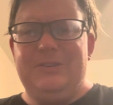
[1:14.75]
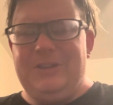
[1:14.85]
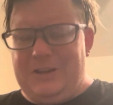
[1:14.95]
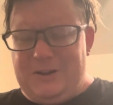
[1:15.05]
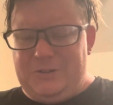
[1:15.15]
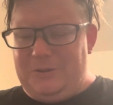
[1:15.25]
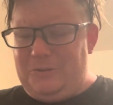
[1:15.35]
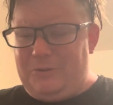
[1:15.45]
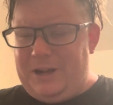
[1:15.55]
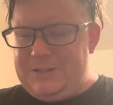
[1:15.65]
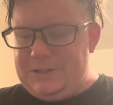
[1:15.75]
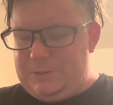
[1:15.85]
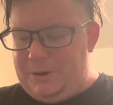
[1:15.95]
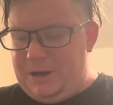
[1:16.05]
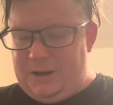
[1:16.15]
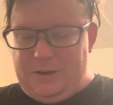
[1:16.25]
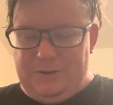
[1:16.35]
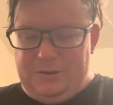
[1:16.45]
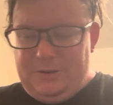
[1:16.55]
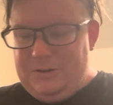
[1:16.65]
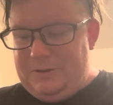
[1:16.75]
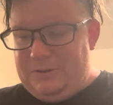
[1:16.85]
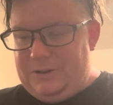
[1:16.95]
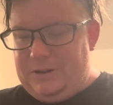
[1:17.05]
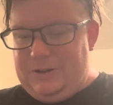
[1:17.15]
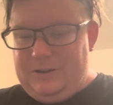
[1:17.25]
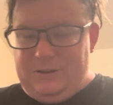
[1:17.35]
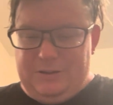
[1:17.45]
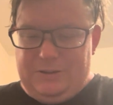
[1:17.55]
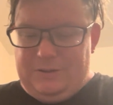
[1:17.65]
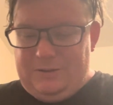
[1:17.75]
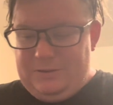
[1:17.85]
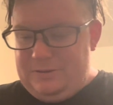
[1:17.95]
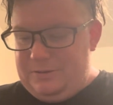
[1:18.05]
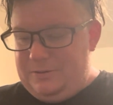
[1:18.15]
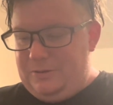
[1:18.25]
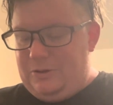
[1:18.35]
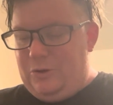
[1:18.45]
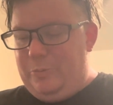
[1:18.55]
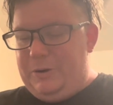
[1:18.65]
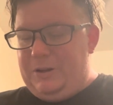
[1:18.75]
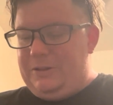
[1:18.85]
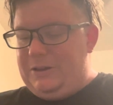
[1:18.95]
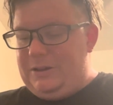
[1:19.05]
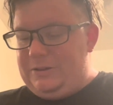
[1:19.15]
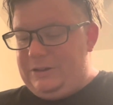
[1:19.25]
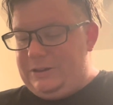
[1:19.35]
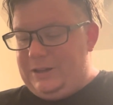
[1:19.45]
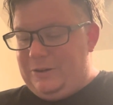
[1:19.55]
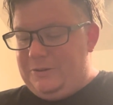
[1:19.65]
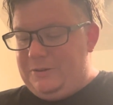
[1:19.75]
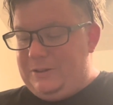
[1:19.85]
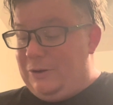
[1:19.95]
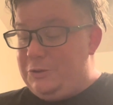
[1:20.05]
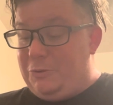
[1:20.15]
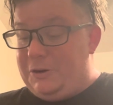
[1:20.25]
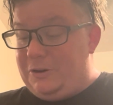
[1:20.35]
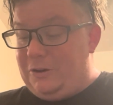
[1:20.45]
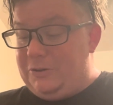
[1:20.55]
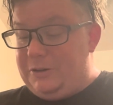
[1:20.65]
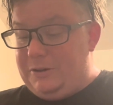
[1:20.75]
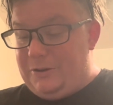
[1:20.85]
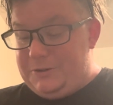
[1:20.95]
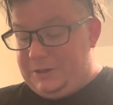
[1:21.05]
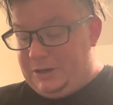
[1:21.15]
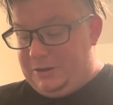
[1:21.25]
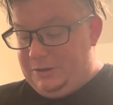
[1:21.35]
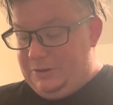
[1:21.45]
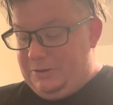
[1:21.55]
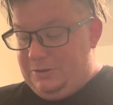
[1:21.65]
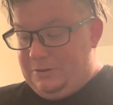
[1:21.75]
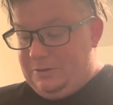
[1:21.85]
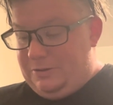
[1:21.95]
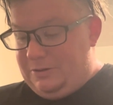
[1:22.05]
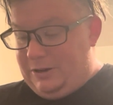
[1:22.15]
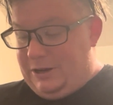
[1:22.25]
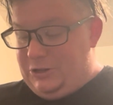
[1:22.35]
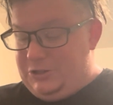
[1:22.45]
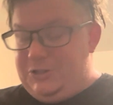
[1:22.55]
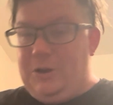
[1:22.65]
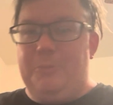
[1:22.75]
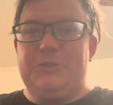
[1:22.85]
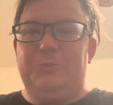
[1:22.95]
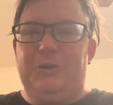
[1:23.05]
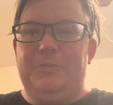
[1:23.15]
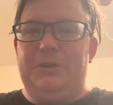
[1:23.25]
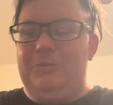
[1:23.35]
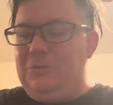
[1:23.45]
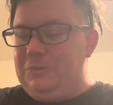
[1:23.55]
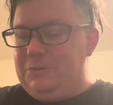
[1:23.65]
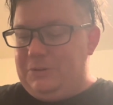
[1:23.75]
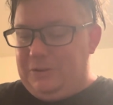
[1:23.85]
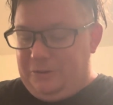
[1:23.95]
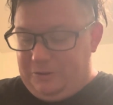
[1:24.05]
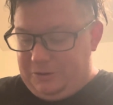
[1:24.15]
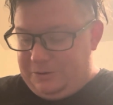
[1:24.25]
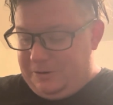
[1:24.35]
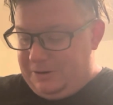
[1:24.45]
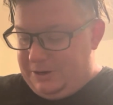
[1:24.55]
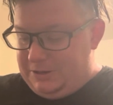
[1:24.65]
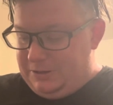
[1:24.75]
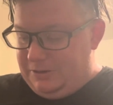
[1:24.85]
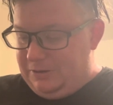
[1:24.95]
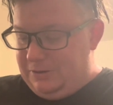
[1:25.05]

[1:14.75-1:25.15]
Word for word: He carries around rats in his bag. Like the opening thing, like that, that was pretty gnarly. I was like, and he just dumps them on people and they're hungry rats.